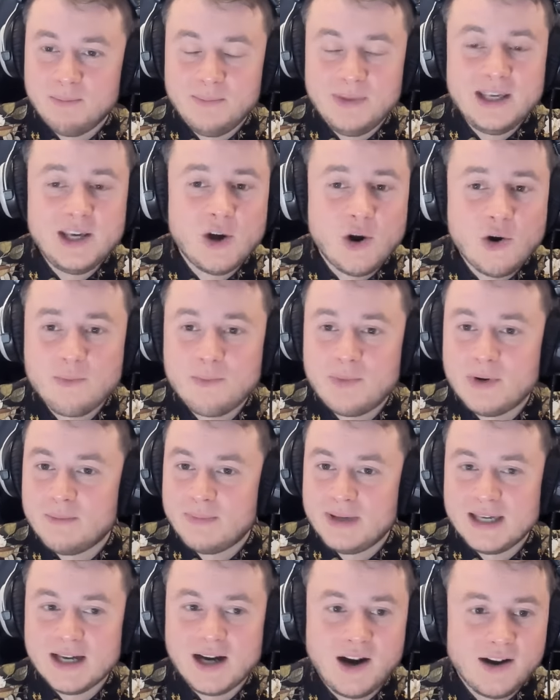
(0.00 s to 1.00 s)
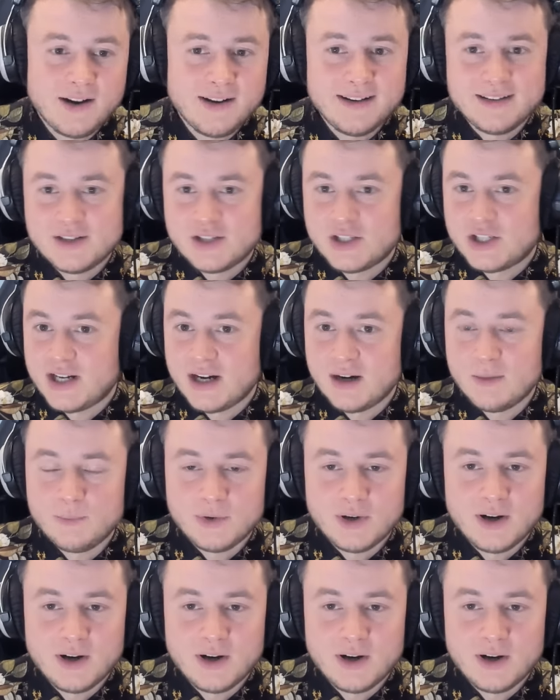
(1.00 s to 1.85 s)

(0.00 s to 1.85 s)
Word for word: Be open, be honest, share